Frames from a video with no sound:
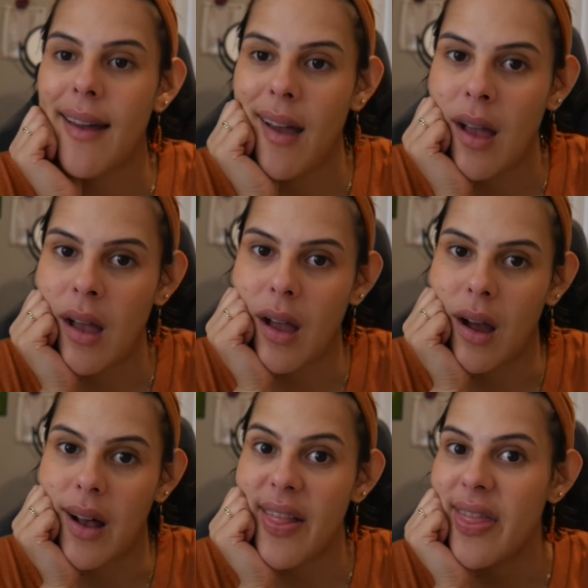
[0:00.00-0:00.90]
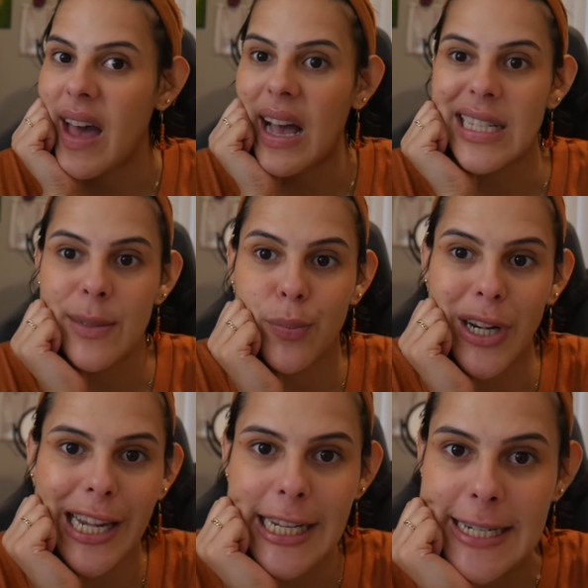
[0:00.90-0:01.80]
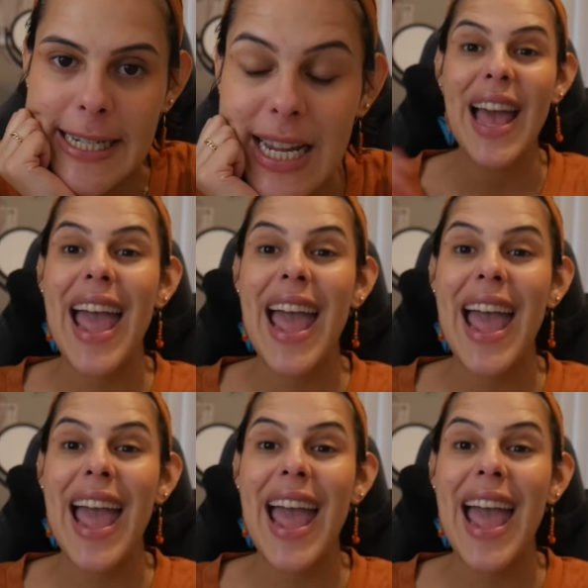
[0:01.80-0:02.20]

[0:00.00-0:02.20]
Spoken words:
huh, that is brilliant.